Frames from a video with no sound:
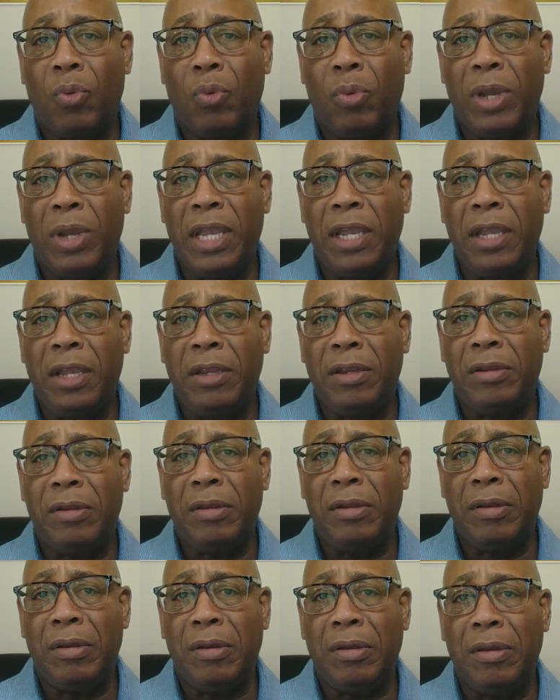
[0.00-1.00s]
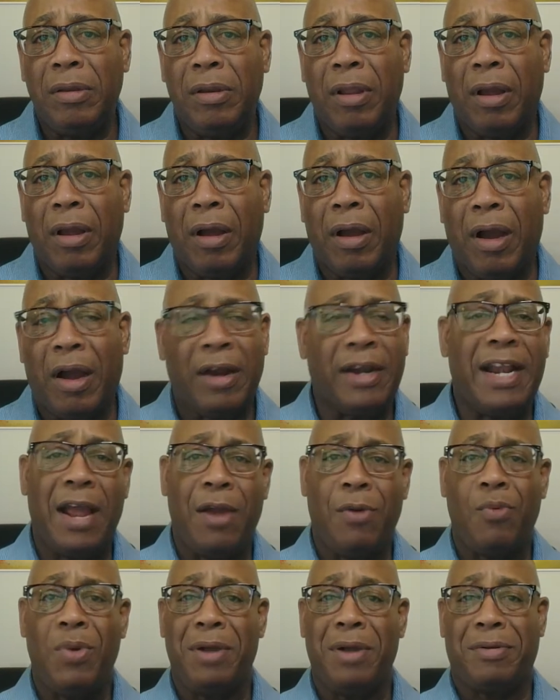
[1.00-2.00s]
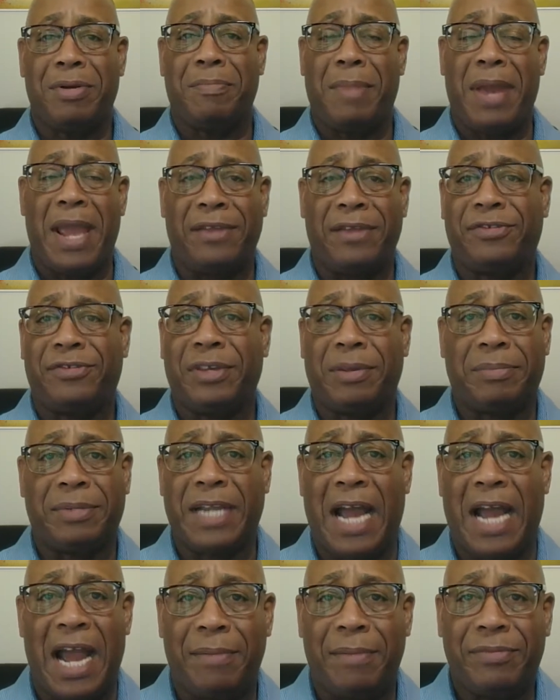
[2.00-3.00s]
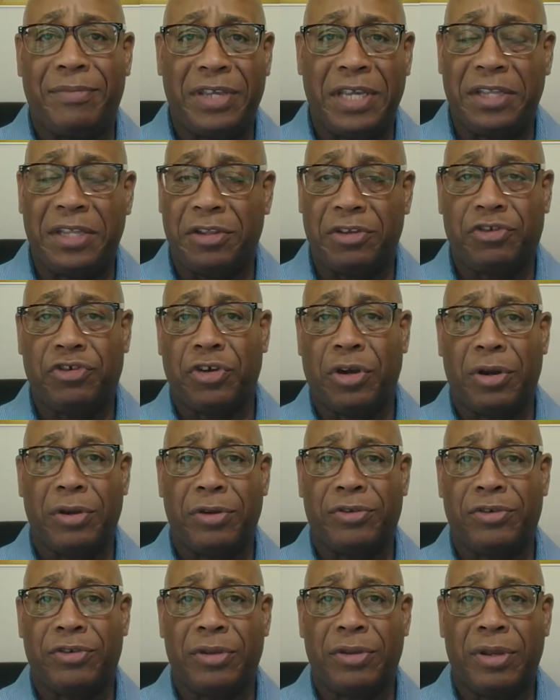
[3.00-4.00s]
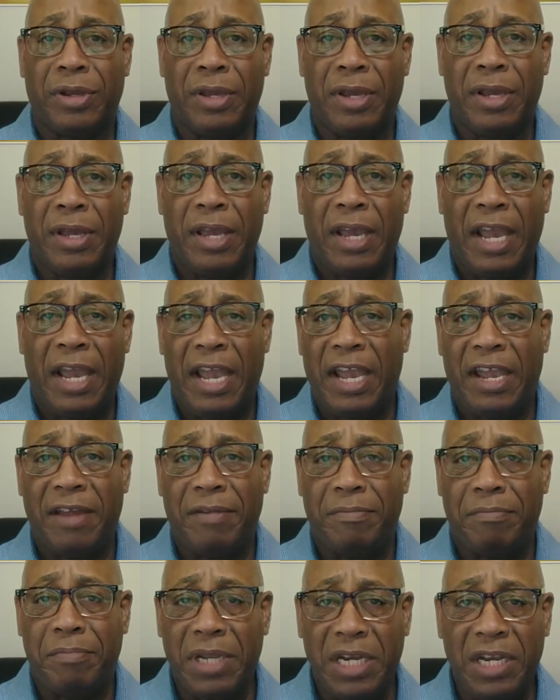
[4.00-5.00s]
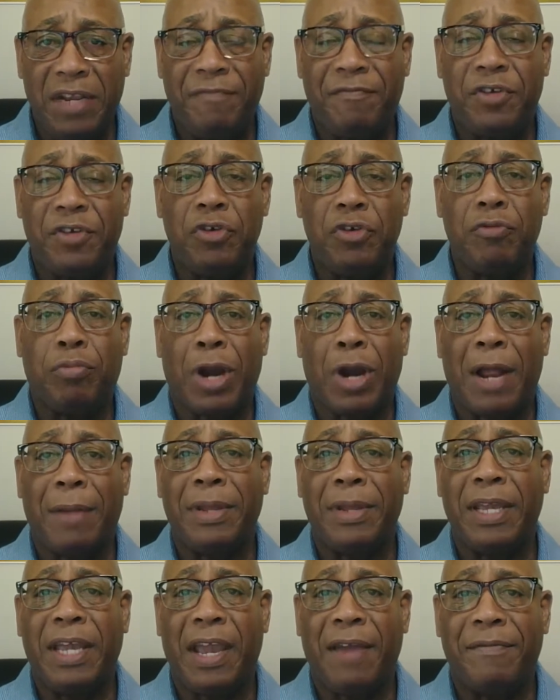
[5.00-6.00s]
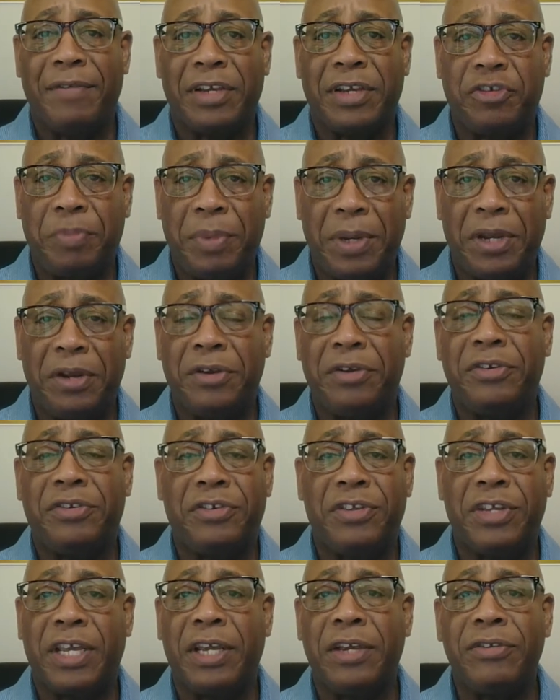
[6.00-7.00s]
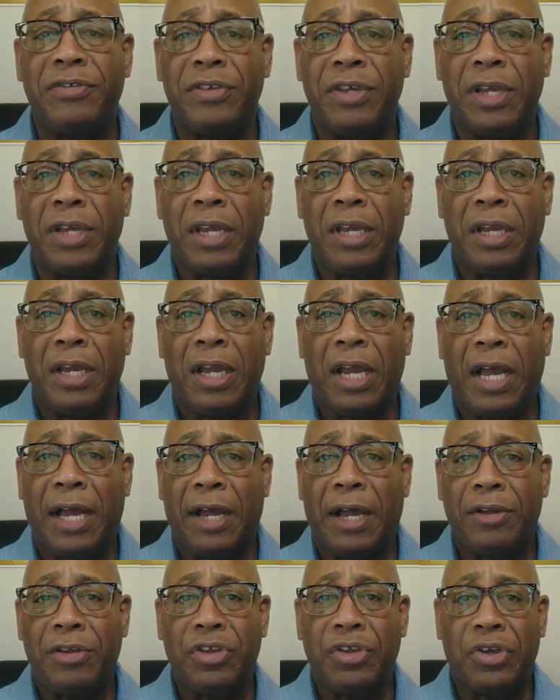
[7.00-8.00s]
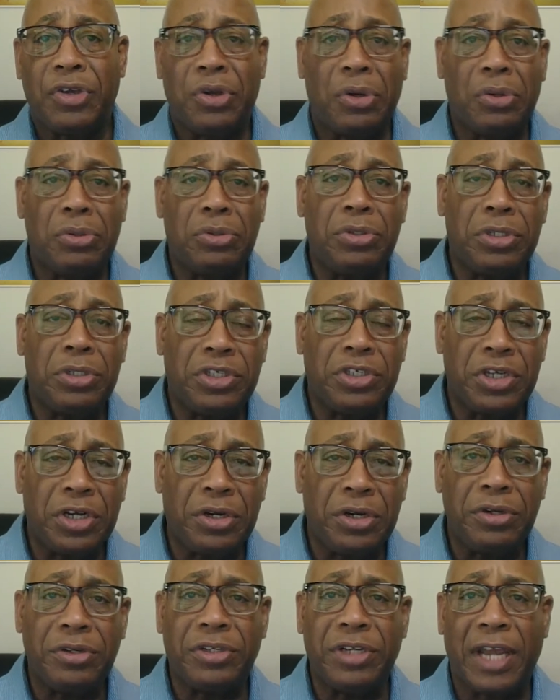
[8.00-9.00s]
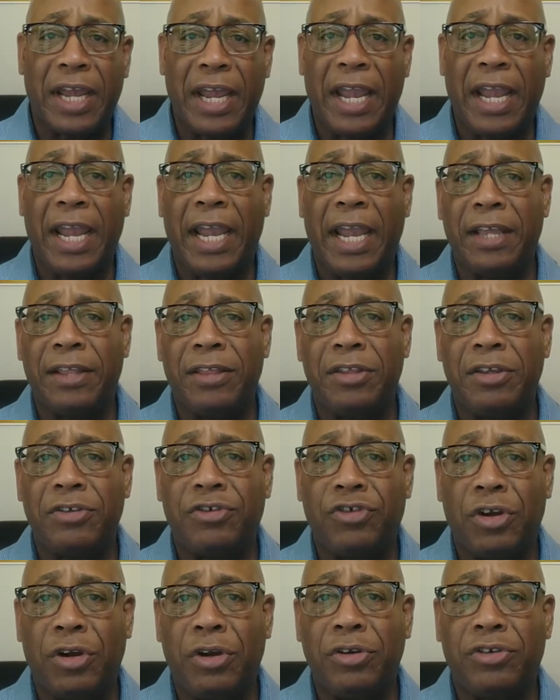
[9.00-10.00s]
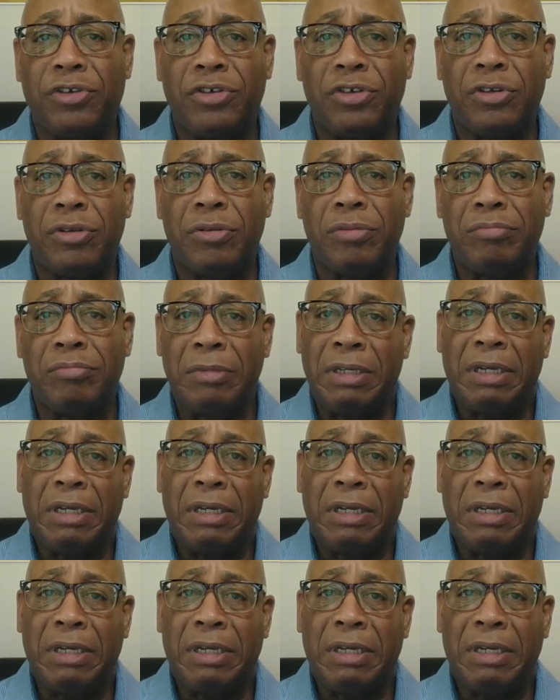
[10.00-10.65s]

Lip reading: we are not welcome at sometimes in the church. And many of you probably have experienced this. You go to a church and the church,